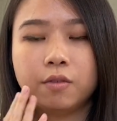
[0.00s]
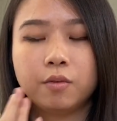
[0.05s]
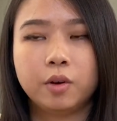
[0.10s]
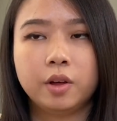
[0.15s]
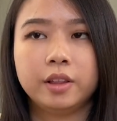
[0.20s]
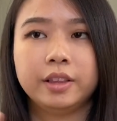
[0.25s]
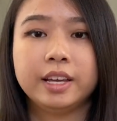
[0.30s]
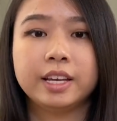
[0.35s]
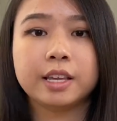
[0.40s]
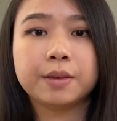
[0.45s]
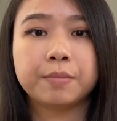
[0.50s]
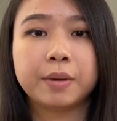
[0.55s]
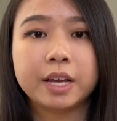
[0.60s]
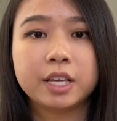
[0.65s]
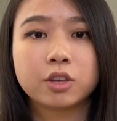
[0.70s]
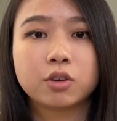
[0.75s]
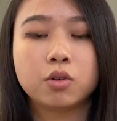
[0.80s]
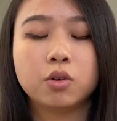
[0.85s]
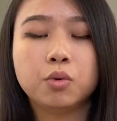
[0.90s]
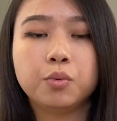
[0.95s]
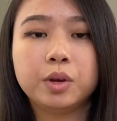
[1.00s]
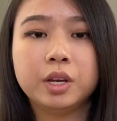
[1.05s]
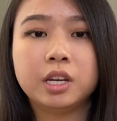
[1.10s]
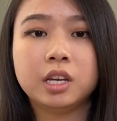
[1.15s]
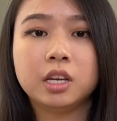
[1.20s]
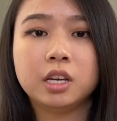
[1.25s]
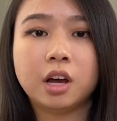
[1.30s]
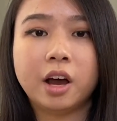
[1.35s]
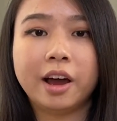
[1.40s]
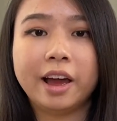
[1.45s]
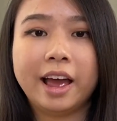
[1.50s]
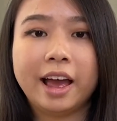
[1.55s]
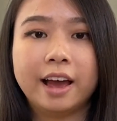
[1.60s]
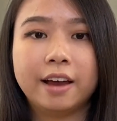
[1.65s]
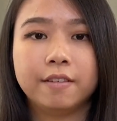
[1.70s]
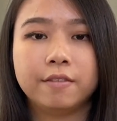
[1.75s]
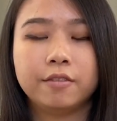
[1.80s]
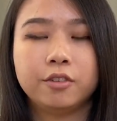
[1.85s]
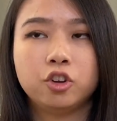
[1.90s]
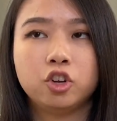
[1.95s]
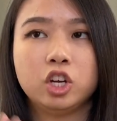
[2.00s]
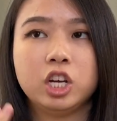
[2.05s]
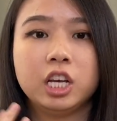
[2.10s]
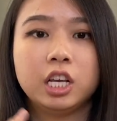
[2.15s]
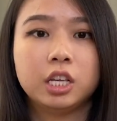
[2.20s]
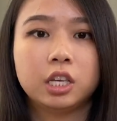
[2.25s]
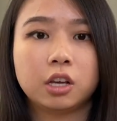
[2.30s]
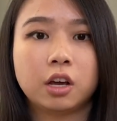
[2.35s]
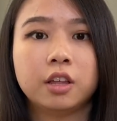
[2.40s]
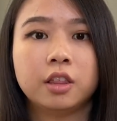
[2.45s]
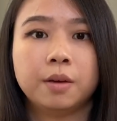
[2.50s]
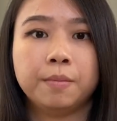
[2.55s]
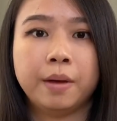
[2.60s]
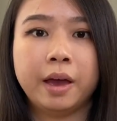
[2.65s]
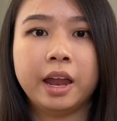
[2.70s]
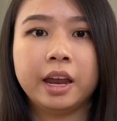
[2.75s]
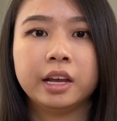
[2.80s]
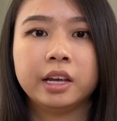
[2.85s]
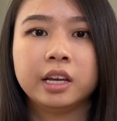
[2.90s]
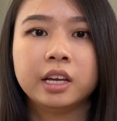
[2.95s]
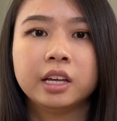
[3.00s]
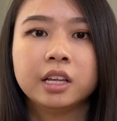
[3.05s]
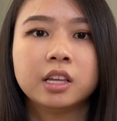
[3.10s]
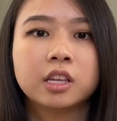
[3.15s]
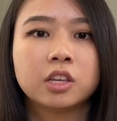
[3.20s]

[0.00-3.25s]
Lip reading: well, at least in my school, we did not have cheeks on the mannequin,